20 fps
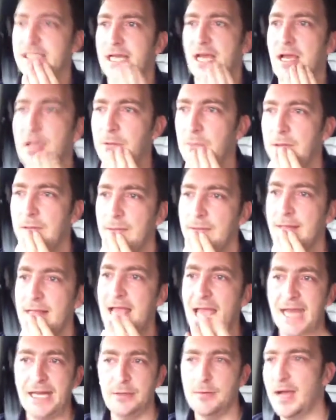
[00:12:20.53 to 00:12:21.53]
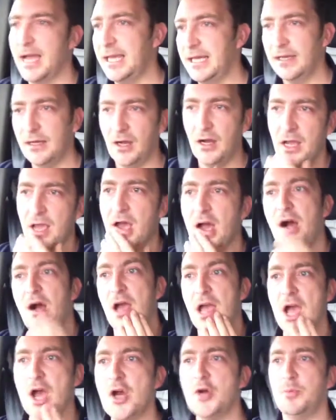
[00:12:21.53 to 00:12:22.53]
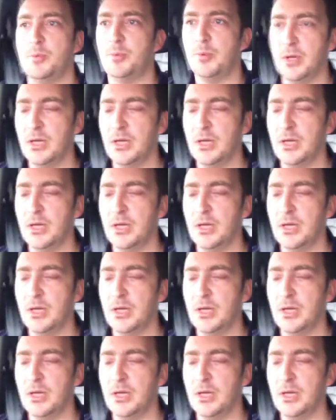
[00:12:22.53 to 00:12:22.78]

So anyway, I hope,